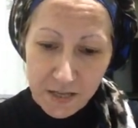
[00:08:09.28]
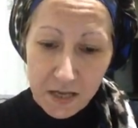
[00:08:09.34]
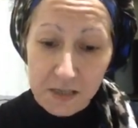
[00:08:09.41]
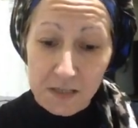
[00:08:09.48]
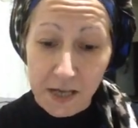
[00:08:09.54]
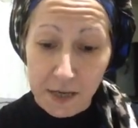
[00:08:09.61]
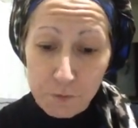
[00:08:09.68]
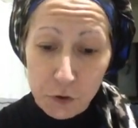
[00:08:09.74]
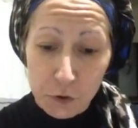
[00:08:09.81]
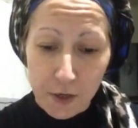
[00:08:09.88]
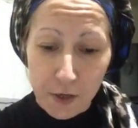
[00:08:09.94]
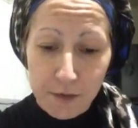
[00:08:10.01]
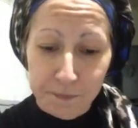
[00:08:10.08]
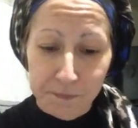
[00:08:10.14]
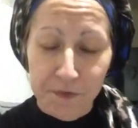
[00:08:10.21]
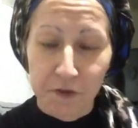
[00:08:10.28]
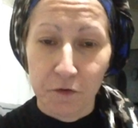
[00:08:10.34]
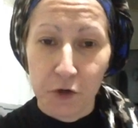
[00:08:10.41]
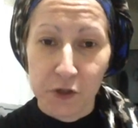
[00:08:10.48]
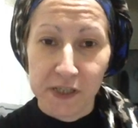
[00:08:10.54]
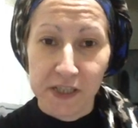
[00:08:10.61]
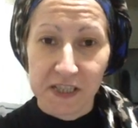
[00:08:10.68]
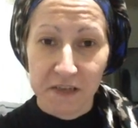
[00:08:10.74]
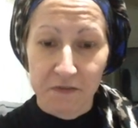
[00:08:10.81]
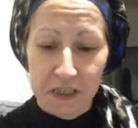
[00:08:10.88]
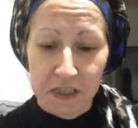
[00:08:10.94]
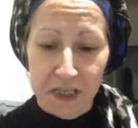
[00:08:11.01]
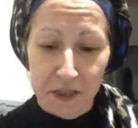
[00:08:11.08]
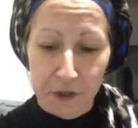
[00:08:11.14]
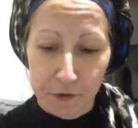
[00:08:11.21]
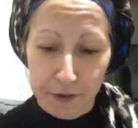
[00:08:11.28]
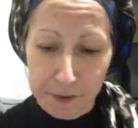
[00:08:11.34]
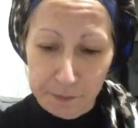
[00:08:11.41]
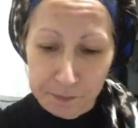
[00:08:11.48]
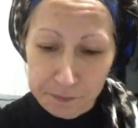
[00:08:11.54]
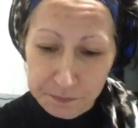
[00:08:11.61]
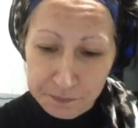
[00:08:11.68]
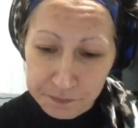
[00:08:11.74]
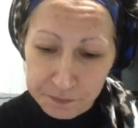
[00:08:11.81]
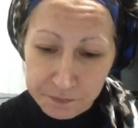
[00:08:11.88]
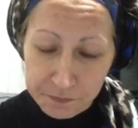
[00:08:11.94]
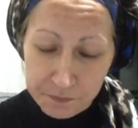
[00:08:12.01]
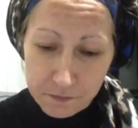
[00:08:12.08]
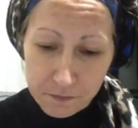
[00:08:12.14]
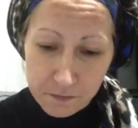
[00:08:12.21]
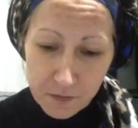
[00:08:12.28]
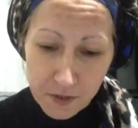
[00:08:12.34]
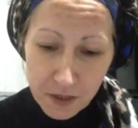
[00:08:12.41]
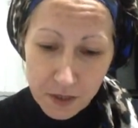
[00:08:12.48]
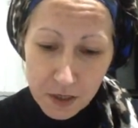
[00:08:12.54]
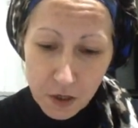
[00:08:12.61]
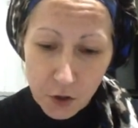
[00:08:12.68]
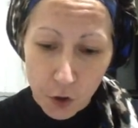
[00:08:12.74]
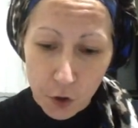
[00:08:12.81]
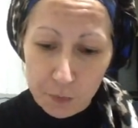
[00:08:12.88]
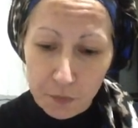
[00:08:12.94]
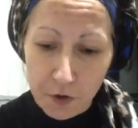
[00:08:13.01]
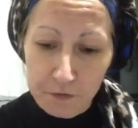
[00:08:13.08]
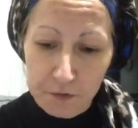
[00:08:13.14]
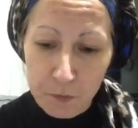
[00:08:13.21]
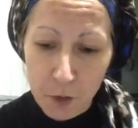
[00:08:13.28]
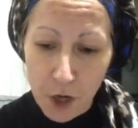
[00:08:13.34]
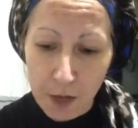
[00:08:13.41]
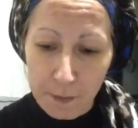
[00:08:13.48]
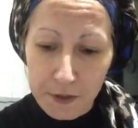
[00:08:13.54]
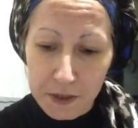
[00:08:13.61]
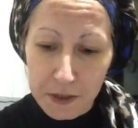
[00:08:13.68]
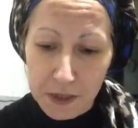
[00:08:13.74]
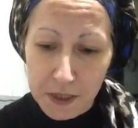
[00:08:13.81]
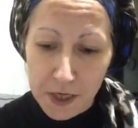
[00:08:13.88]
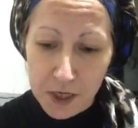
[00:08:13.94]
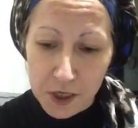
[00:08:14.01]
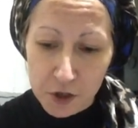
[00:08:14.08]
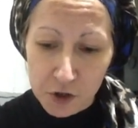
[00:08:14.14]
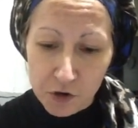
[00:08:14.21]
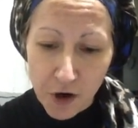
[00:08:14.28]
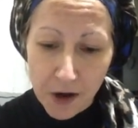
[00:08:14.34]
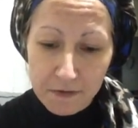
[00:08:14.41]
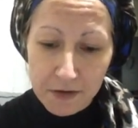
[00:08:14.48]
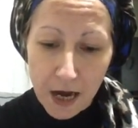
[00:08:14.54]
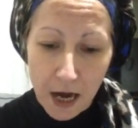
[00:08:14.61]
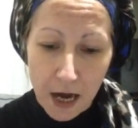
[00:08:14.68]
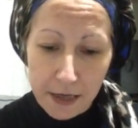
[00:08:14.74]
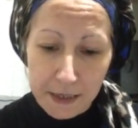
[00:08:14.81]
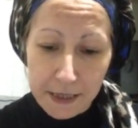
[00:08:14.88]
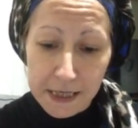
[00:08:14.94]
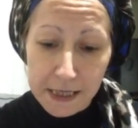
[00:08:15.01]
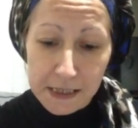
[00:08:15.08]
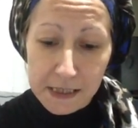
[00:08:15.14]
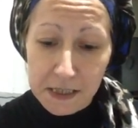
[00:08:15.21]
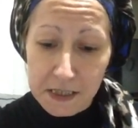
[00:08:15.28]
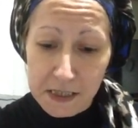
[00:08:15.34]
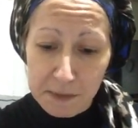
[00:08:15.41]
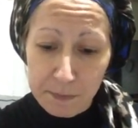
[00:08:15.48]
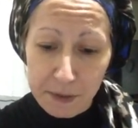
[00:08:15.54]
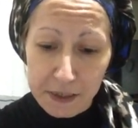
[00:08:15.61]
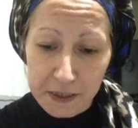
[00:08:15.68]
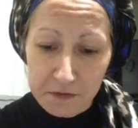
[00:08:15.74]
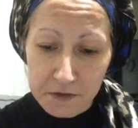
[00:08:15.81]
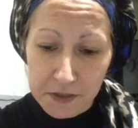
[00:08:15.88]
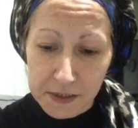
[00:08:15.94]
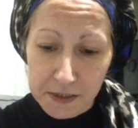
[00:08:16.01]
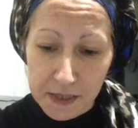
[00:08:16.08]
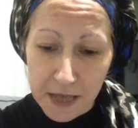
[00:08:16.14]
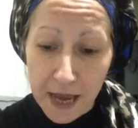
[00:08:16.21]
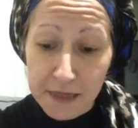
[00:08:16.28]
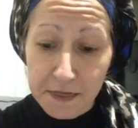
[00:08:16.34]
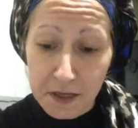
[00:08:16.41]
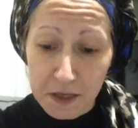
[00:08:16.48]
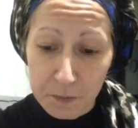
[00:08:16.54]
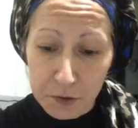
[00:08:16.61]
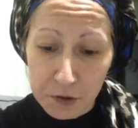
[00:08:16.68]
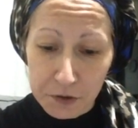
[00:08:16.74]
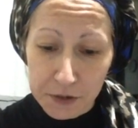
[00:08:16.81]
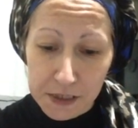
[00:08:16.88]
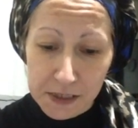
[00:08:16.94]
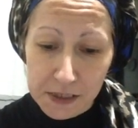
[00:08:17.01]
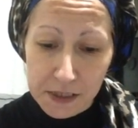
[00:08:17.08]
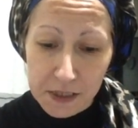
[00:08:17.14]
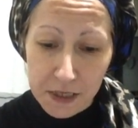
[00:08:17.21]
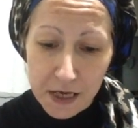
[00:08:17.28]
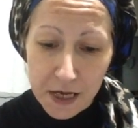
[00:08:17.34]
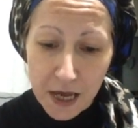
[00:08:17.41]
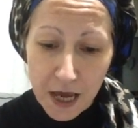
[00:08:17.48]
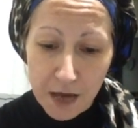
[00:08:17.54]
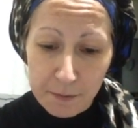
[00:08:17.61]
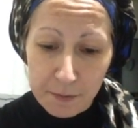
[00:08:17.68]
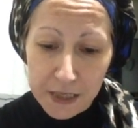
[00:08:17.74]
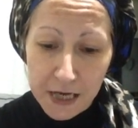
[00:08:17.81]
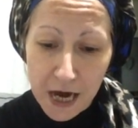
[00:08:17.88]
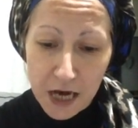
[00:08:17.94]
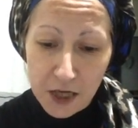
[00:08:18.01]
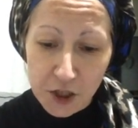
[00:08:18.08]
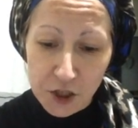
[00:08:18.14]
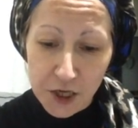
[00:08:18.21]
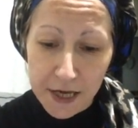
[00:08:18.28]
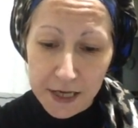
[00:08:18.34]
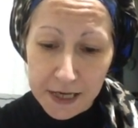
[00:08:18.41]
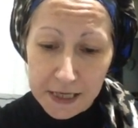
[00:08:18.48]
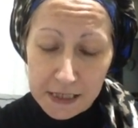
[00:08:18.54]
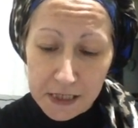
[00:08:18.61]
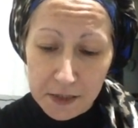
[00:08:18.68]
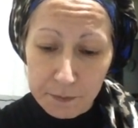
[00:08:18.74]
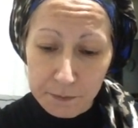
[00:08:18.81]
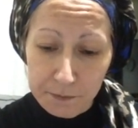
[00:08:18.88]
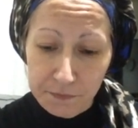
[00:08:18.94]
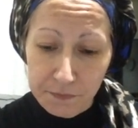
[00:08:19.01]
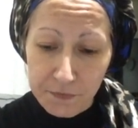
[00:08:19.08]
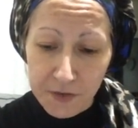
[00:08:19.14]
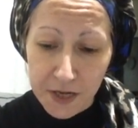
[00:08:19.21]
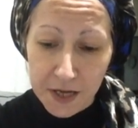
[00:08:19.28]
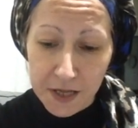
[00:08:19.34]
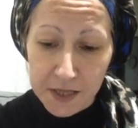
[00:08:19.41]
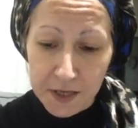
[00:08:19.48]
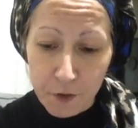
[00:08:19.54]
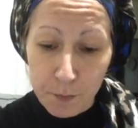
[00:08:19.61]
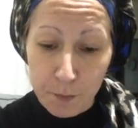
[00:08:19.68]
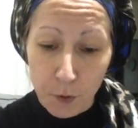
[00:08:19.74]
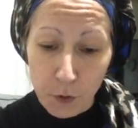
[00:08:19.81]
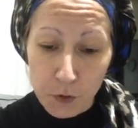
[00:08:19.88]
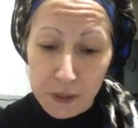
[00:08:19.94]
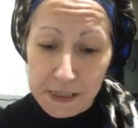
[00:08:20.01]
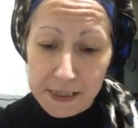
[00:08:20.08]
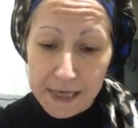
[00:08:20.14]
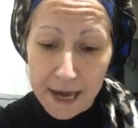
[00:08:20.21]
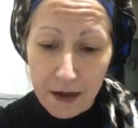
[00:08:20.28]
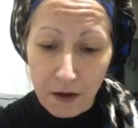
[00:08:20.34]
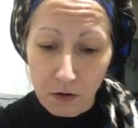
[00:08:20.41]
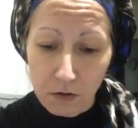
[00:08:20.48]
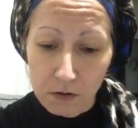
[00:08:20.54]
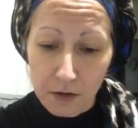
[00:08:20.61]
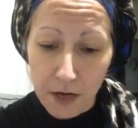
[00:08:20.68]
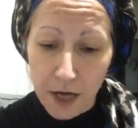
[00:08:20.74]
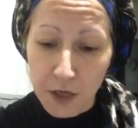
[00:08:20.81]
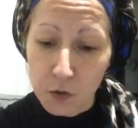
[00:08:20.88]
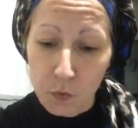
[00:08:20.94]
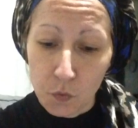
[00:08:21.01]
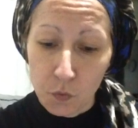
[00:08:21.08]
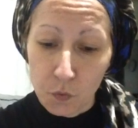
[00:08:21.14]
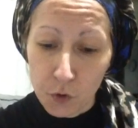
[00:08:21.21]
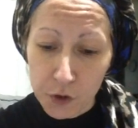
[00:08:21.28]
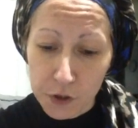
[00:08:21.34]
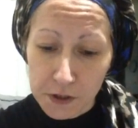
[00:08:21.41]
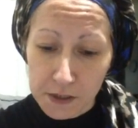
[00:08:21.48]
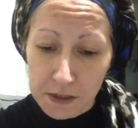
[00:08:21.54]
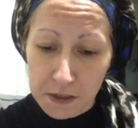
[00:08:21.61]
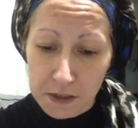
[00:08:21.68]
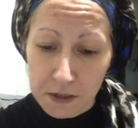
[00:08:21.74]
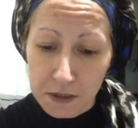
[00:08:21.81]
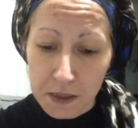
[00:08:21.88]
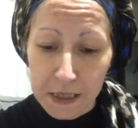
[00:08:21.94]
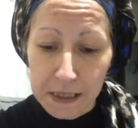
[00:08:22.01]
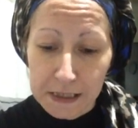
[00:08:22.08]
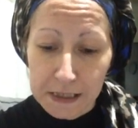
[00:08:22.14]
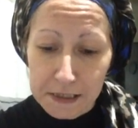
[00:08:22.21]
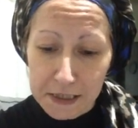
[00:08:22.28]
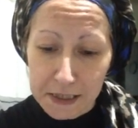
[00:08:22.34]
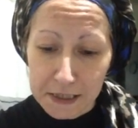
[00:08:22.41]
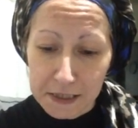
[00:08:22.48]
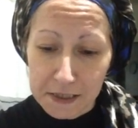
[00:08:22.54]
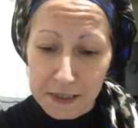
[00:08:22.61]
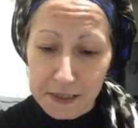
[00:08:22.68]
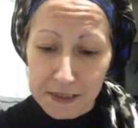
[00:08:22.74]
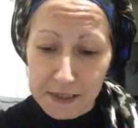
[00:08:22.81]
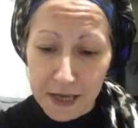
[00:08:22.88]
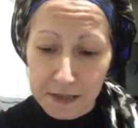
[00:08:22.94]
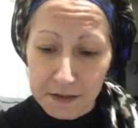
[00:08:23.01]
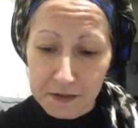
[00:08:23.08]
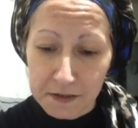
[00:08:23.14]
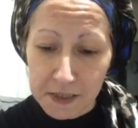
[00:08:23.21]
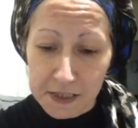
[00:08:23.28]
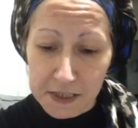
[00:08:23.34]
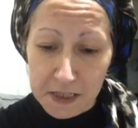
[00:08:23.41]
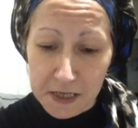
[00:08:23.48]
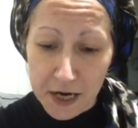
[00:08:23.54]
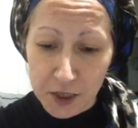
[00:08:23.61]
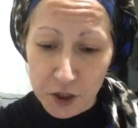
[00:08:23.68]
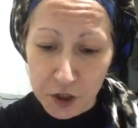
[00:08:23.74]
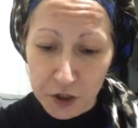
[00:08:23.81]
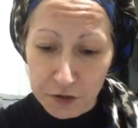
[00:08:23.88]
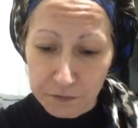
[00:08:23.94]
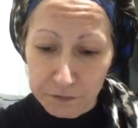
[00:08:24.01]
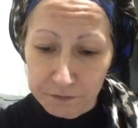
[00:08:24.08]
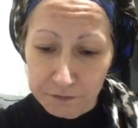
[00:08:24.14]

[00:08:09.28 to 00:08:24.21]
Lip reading: Same surah, verse 73. O Prophet Muhammad, strive hard against the disbelievers and the hypocrites, and be harsh against them. Their abode is hell, and worst indeed is that destination.